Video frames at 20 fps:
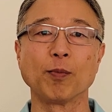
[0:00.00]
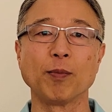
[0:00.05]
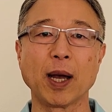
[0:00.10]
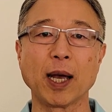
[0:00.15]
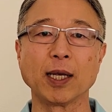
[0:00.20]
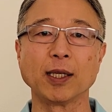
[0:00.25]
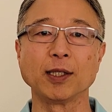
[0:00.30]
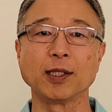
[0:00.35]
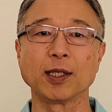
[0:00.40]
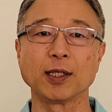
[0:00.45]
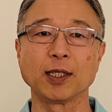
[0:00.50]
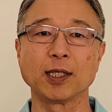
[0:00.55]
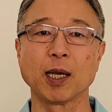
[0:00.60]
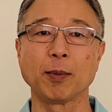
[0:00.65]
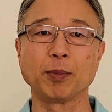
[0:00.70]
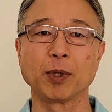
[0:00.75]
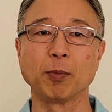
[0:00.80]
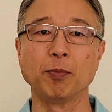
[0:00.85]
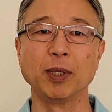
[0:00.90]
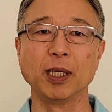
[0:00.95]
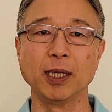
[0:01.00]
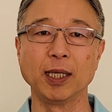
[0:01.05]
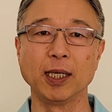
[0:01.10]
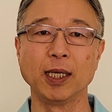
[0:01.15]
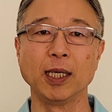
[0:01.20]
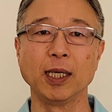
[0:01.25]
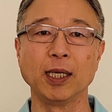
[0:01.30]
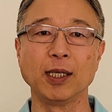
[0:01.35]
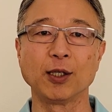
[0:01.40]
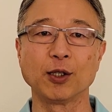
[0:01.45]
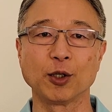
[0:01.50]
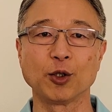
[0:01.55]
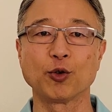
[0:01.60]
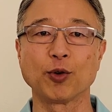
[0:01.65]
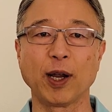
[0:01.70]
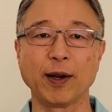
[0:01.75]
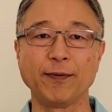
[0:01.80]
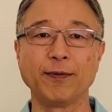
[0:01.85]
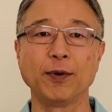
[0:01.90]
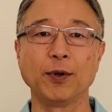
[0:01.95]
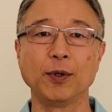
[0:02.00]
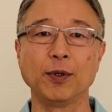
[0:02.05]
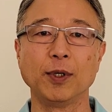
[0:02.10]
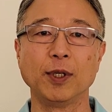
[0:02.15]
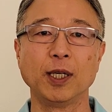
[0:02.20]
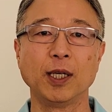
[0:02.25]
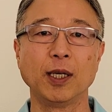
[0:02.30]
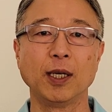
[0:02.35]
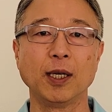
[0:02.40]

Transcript: mind's susceptibility to trifle?